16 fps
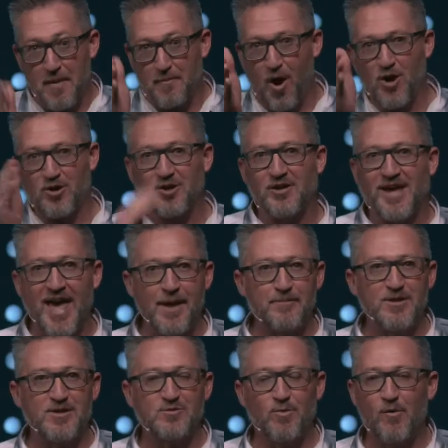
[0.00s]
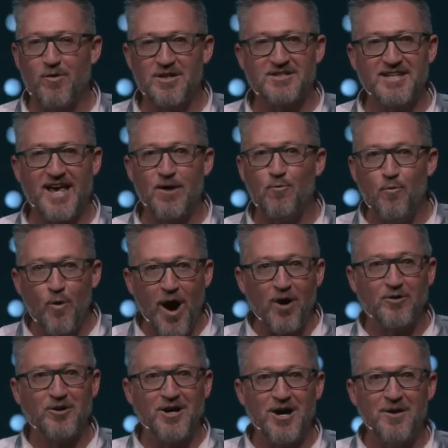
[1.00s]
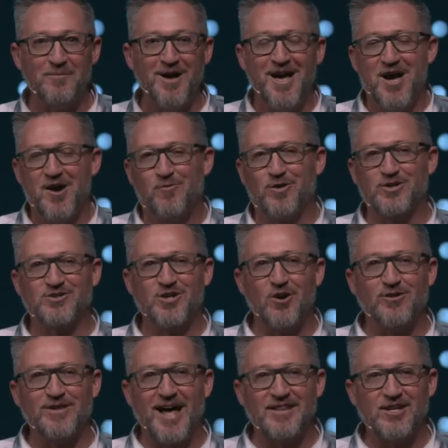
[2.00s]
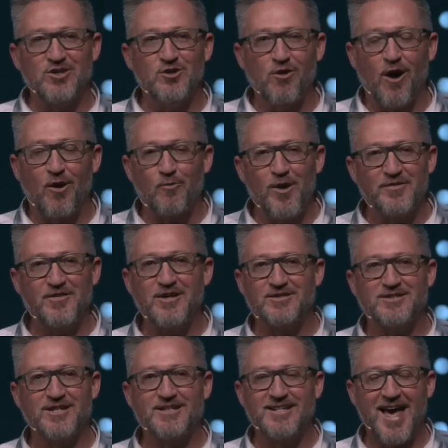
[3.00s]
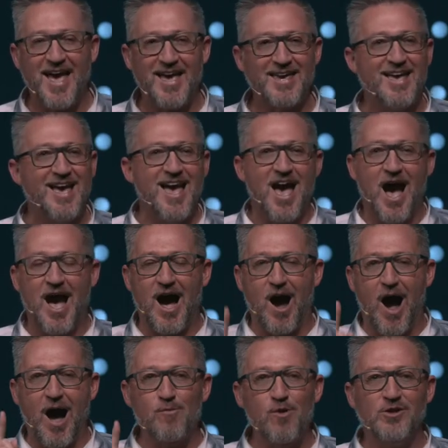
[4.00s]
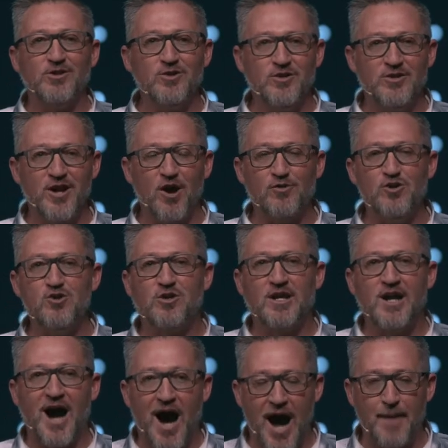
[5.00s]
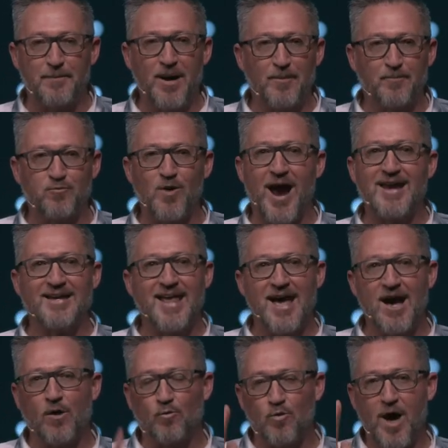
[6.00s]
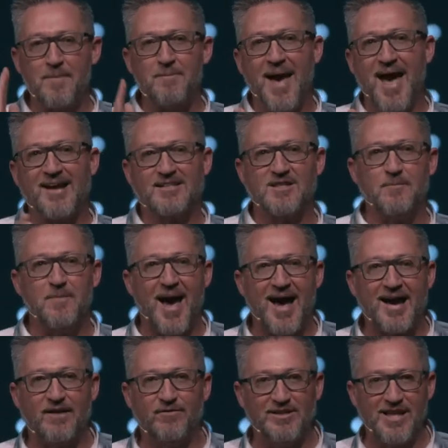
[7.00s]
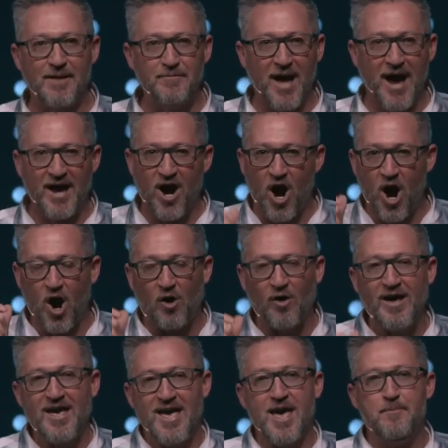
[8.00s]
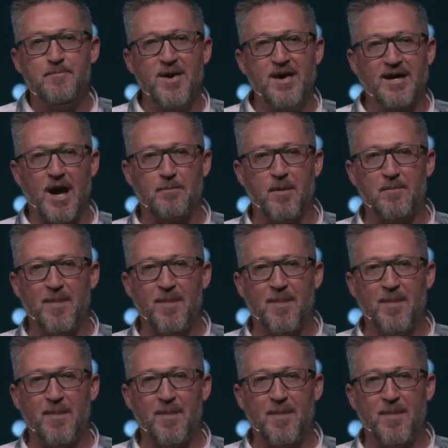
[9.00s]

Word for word: Parker Campus, we want to say welcome. We're so glad that you are with us today. Uh, I want you to know you can hop up right now, run back to the back of Alumni Hall, and pick up a